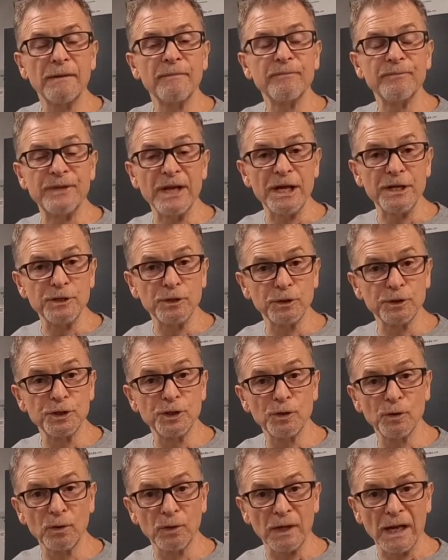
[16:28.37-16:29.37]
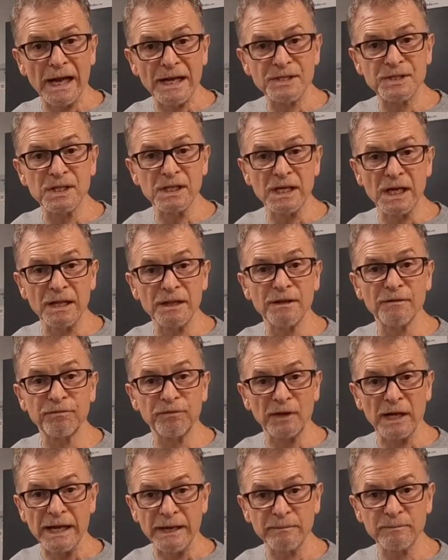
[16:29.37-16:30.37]
that you're utilizing in the
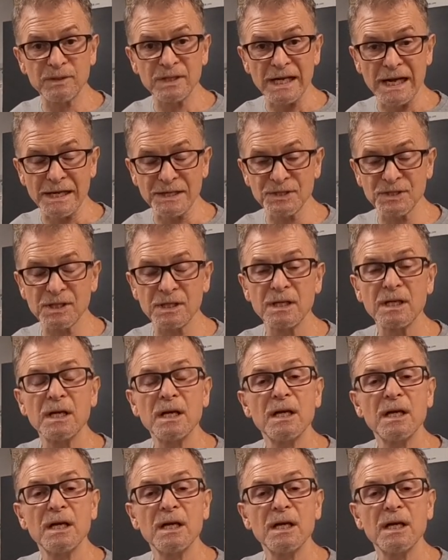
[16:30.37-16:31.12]
flame test.